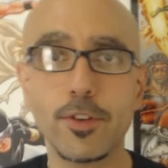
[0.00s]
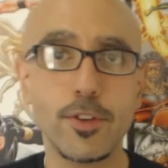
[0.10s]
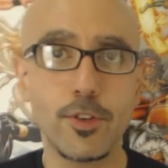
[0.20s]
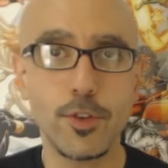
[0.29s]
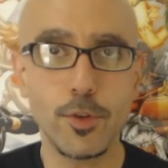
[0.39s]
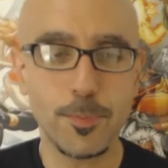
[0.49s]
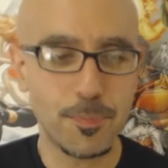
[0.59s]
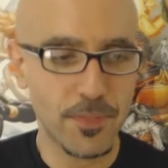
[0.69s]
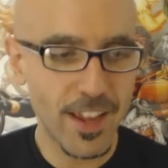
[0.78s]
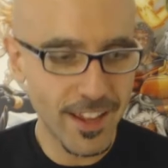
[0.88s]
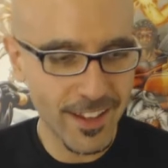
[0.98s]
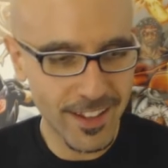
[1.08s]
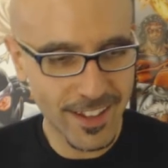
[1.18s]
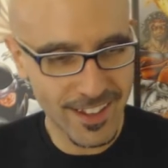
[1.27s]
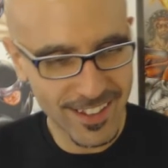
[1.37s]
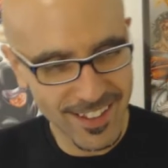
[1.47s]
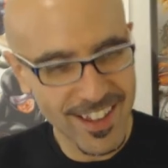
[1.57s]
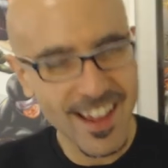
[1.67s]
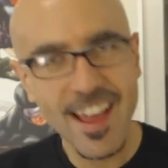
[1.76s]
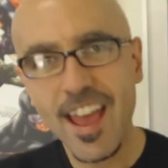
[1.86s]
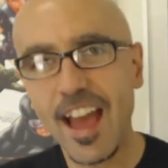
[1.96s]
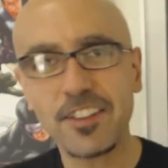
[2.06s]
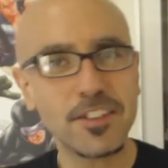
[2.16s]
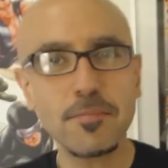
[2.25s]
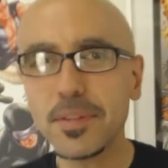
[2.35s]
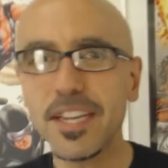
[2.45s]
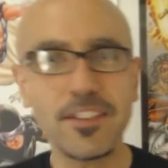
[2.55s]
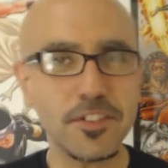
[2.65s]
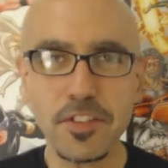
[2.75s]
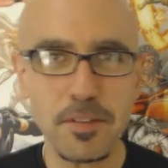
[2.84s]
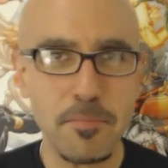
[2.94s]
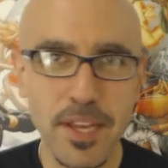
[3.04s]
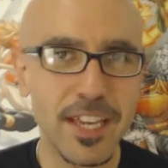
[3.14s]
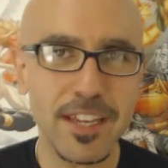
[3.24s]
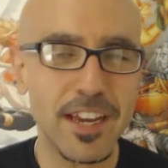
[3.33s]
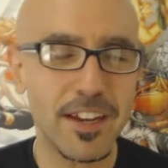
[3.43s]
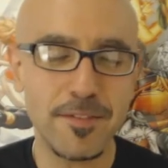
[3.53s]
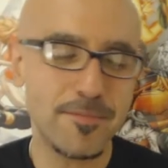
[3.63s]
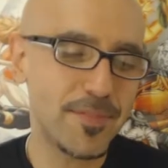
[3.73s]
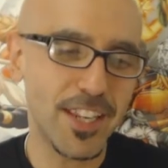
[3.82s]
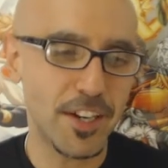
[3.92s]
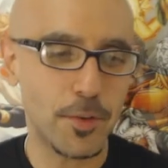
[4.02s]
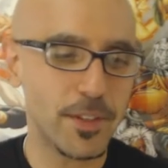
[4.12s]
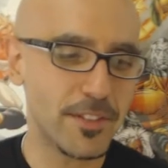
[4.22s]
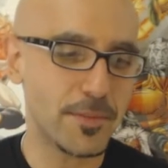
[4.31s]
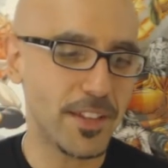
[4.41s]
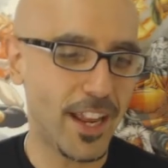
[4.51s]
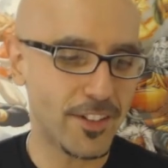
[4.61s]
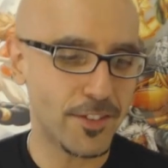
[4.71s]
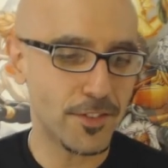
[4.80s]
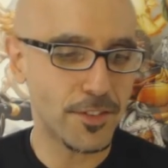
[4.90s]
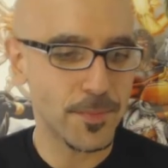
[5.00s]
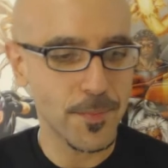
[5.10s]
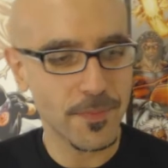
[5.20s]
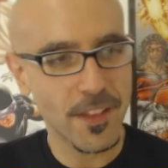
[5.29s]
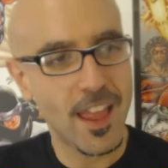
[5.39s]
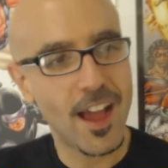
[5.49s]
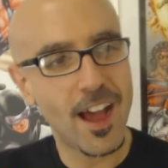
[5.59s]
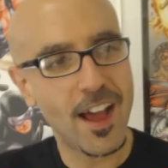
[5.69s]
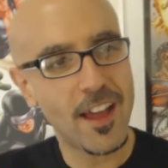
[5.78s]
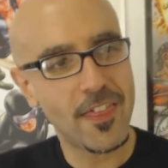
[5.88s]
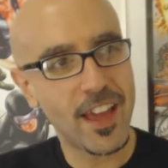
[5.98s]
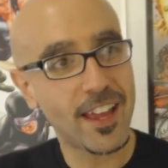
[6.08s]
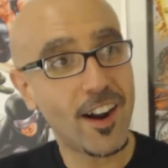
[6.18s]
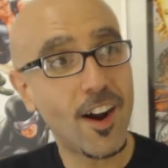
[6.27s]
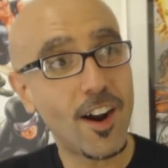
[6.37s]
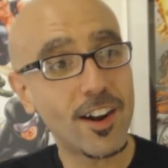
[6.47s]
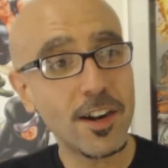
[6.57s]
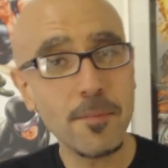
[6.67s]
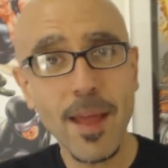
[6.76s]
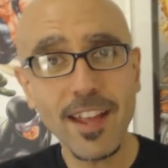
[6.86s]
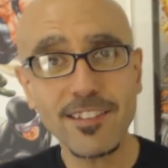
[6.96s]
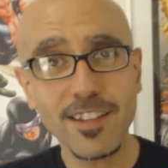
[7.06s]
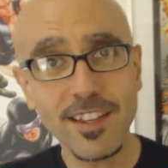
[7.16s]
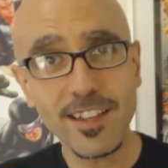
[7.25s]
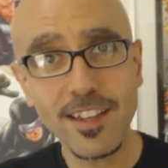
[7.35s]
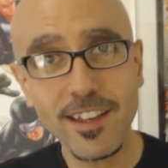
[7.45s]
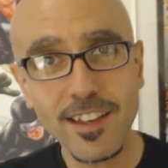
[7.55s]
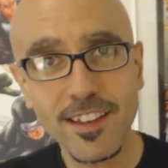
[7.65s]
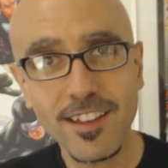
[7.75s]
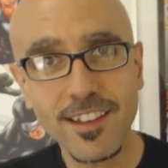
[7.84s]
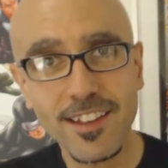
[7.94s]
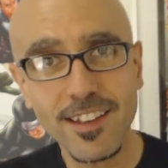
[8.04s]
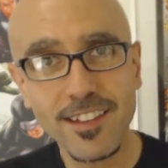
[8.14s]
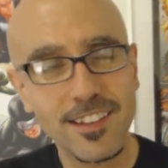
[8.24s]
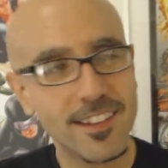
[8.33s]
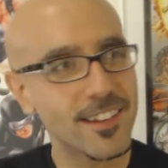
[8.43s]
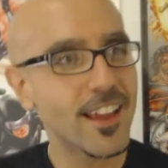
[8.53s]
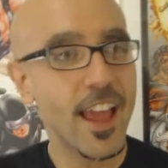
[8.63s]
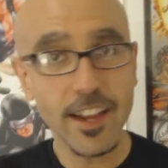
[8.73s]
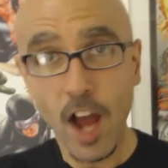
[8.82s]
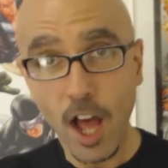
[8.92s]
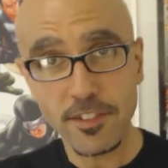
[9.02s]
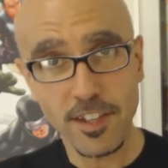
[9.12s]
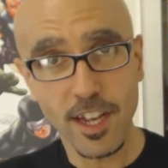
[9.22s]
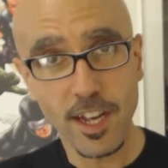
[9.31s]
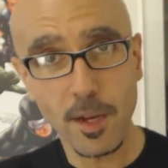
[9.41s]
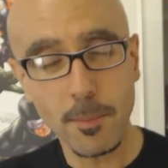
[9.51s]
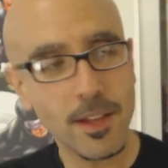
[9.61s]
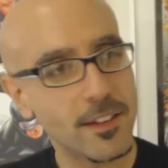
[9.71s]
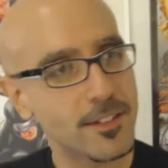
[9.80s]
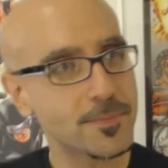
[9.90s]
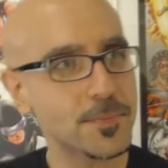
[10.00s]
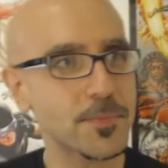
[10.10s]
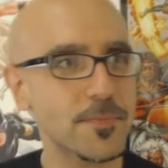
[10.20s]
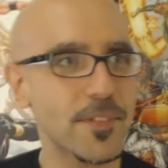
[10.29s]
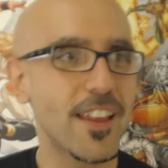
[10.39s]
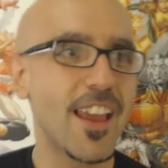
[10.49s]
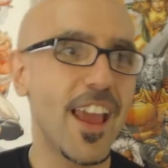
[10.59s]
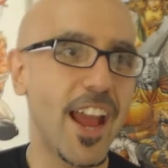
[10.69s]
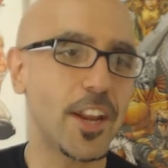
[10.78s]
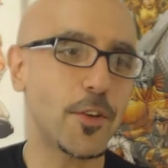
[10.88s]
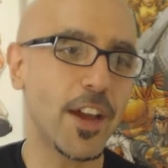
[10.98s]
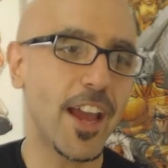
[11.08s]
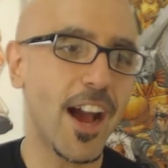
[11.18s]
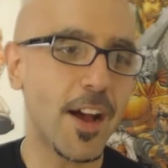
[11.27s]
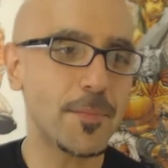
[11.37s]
you do too. As complete as you can be, you know, with some statues that are amazing and awesome. Anyway,